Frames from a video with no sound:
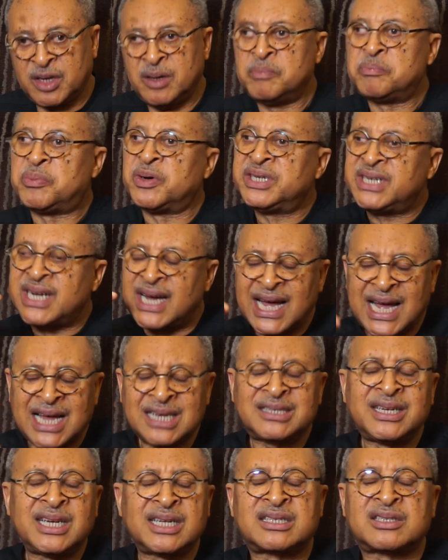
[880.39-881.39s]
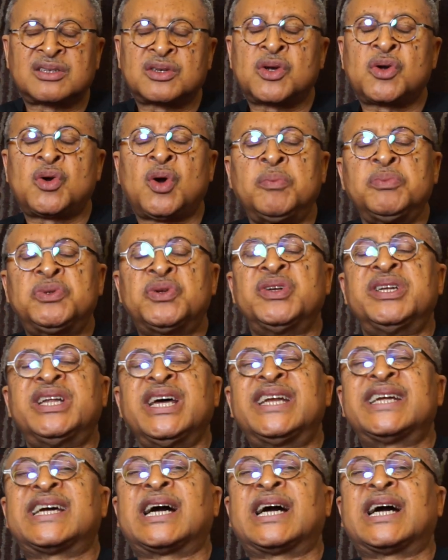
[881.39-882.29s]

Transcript: but their assets come to debt